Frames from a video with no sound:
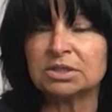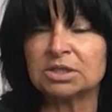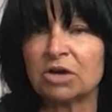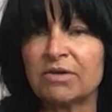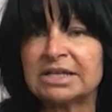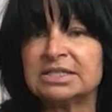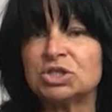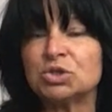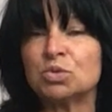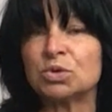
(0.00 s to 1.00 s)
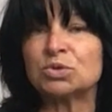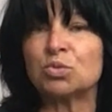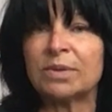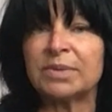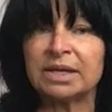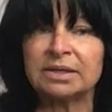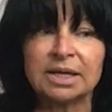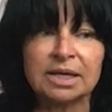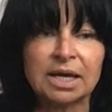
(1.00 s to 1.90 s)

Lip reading: directed towards women,